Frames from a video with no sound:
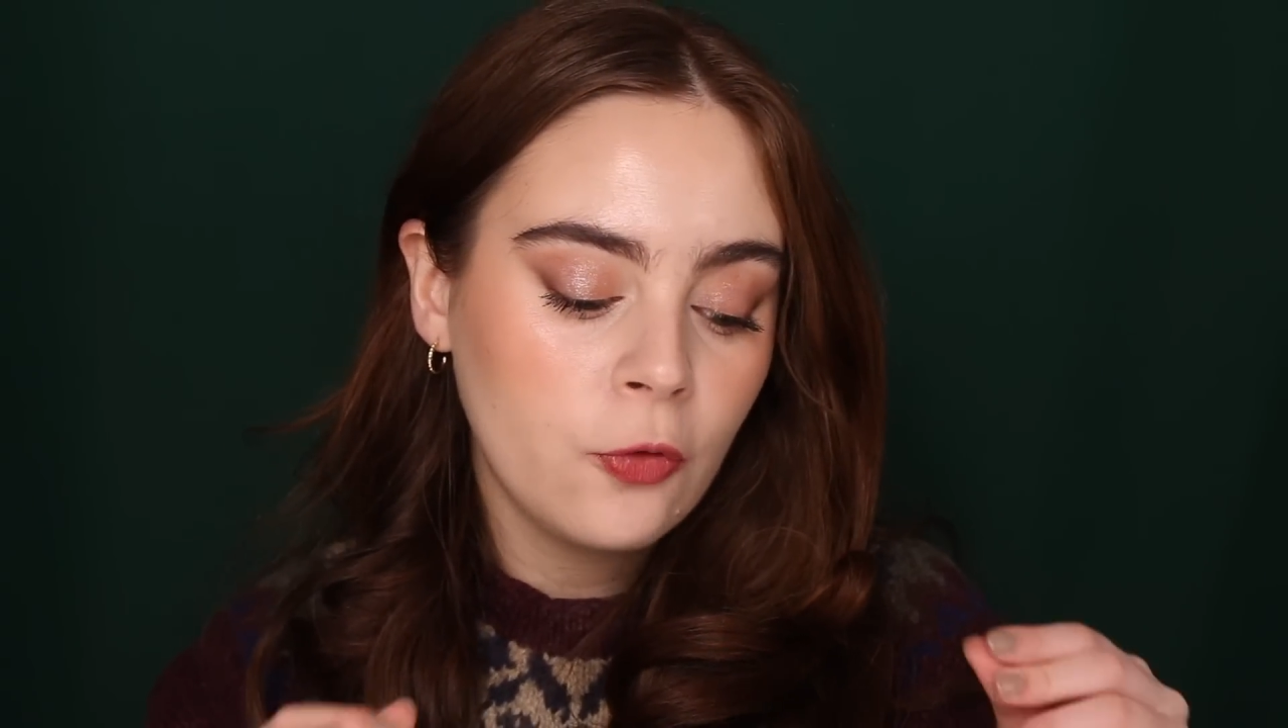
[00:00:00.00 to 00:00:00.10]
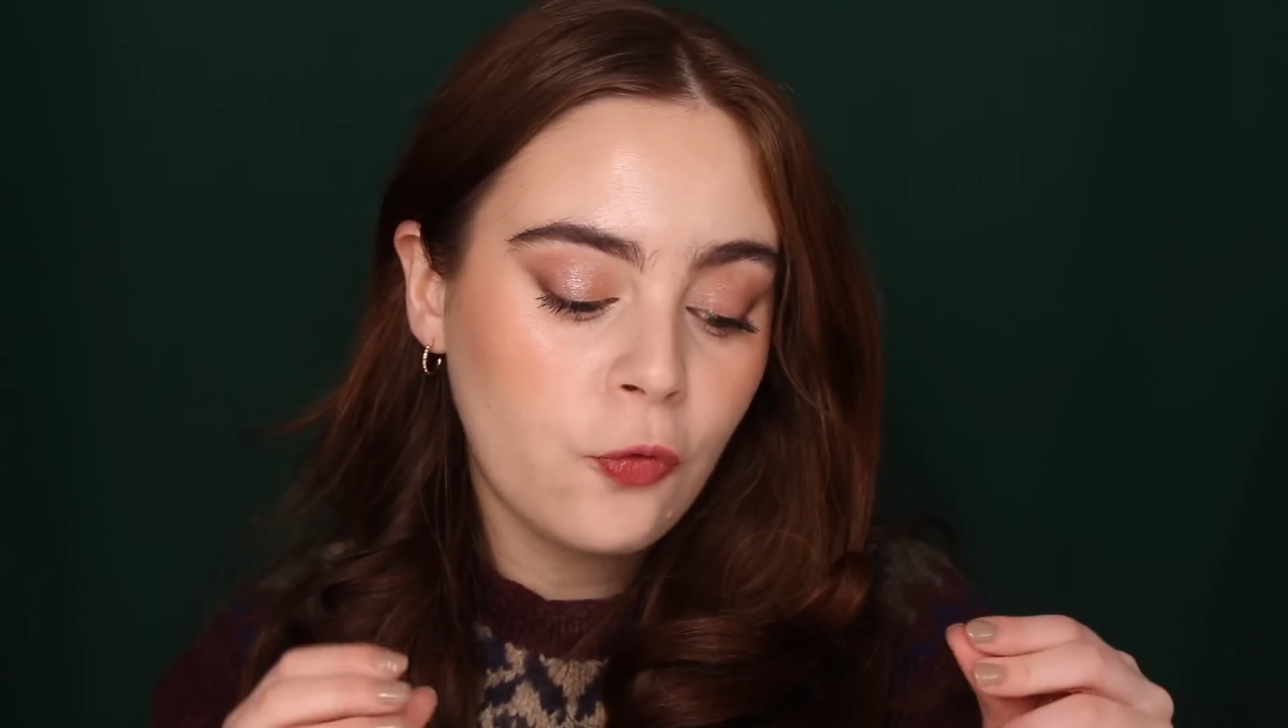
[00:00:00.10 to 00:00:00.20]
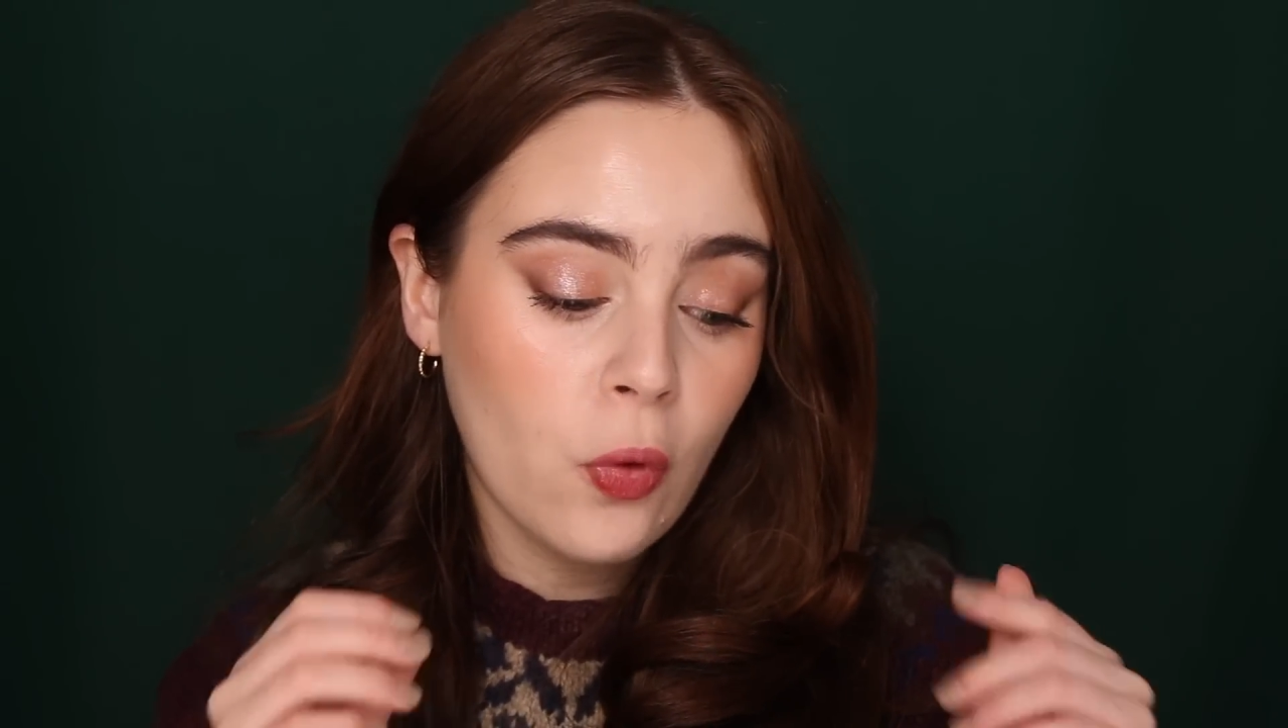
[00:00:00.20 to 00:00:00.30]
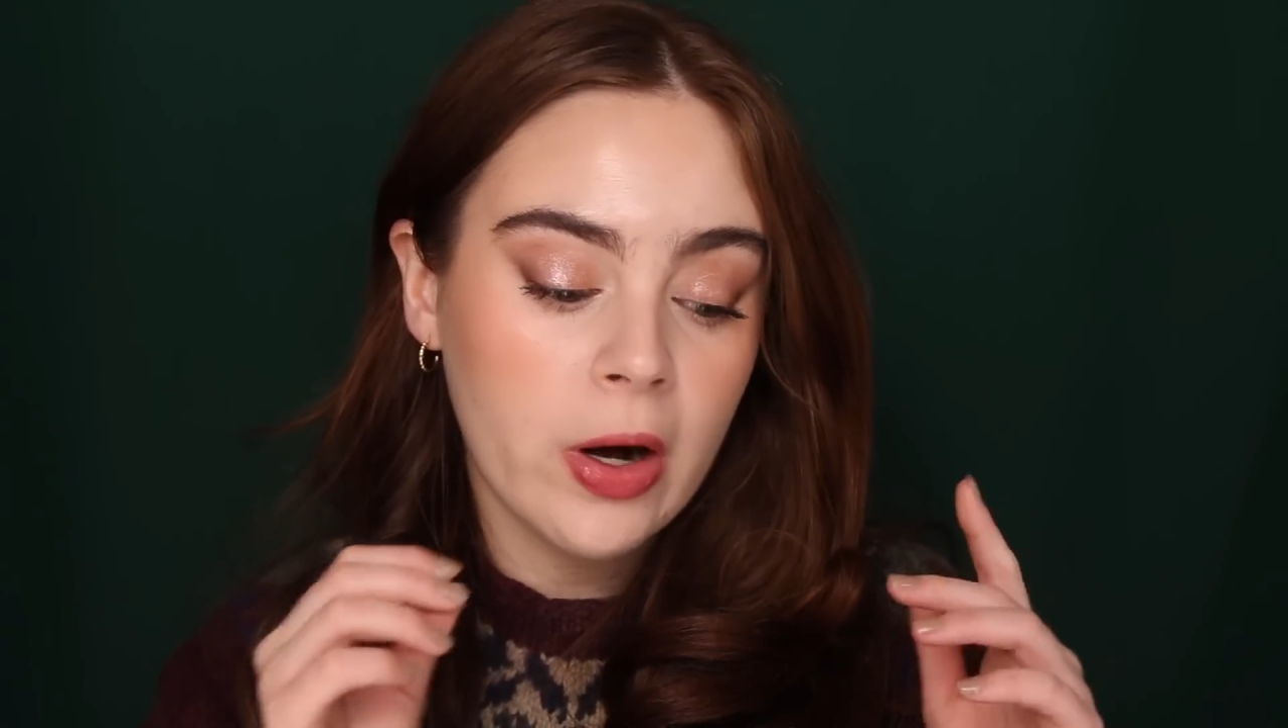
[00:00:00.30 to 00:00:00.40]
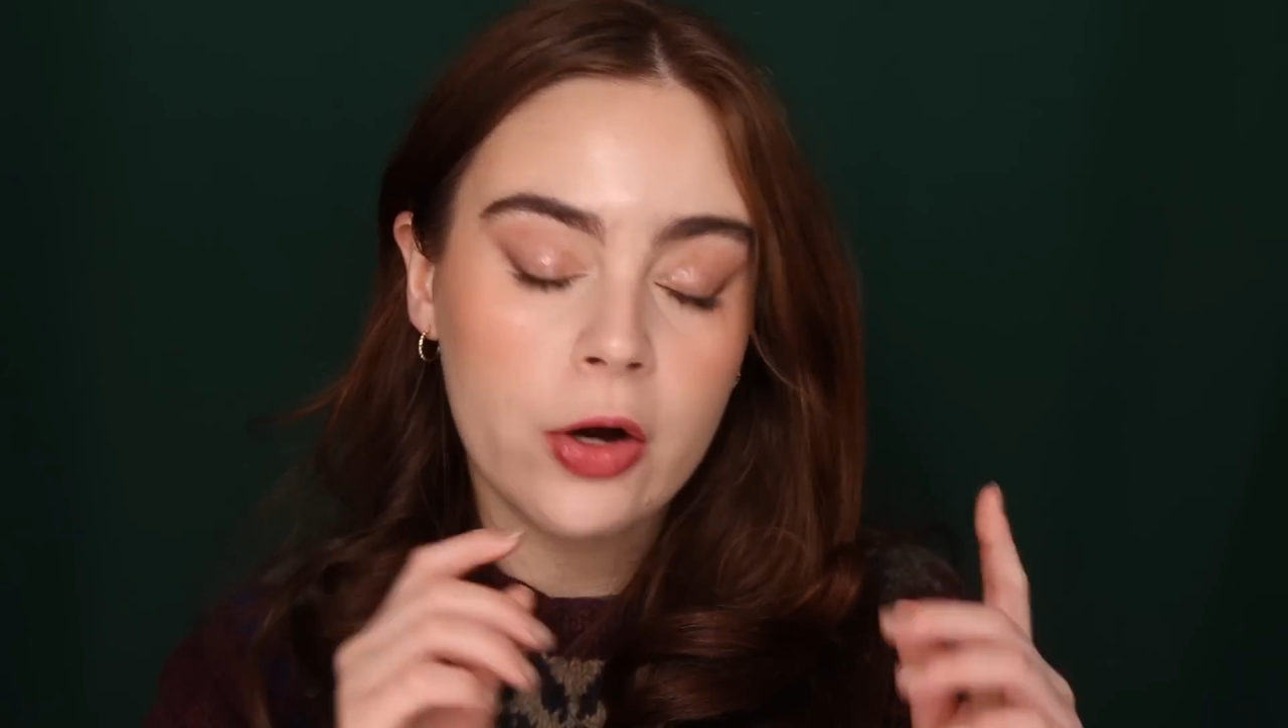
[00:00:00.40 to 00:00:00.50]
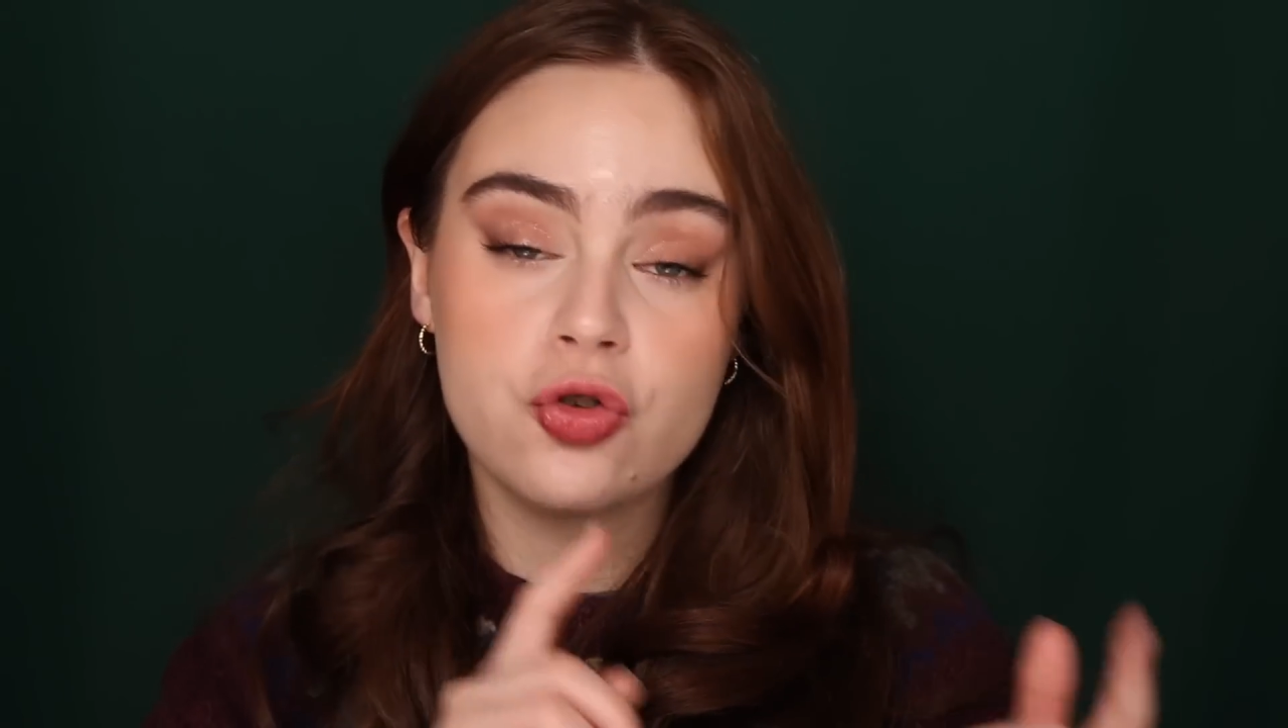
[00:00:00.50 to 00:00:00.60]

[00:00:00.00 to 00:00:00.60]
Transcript: for